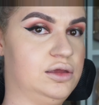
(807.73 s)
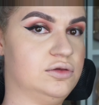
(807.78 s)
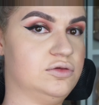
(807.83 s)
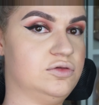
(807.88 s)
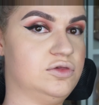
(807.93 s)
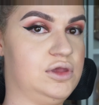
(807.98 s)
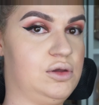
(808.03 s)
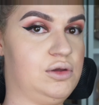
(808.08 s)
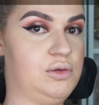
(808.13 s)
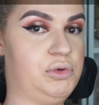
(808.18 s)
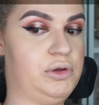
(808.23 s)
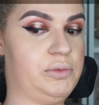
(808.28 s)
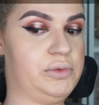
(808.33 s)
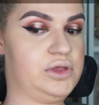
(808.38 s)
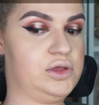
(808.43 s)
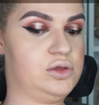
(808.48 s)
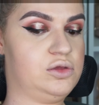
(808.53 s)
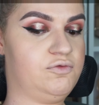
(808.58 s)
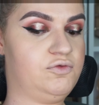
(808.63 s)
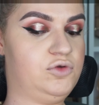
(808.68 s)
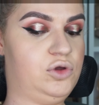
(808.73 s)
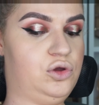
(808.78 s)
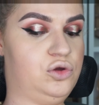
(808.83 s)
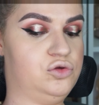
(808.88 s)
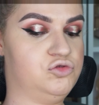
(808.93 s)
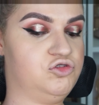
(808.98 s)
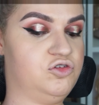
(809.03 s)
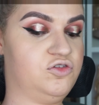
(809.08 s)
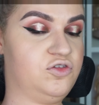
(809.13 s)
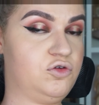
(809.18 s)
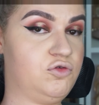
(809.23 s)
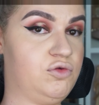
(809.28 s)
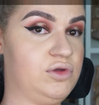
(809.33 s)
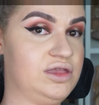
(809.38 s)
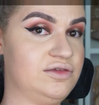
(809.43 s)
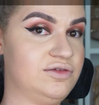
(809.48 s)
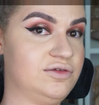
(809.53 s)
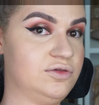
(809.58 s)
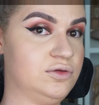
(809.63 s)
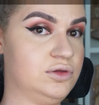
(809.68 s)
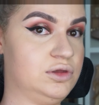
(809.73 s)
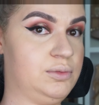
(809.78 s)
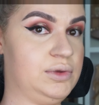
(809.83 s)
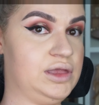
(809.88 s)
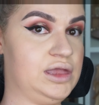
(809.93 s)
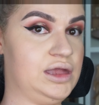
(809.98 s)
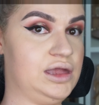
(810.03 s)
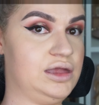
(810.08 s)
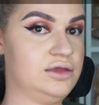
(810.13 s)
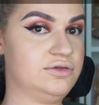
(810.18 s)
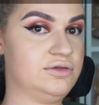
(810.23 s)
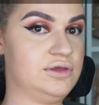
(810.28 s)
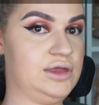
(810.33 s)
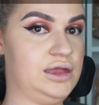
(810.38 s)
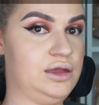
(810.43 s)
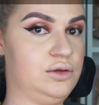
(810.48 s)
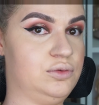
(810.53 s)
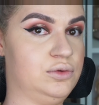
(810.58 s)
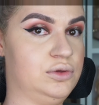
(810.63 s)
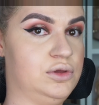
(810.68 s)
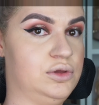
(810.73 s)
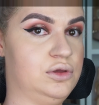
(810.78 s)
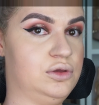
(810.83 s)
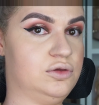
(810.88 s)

So I'm probably going to have got hundreds of creases under my eyes now.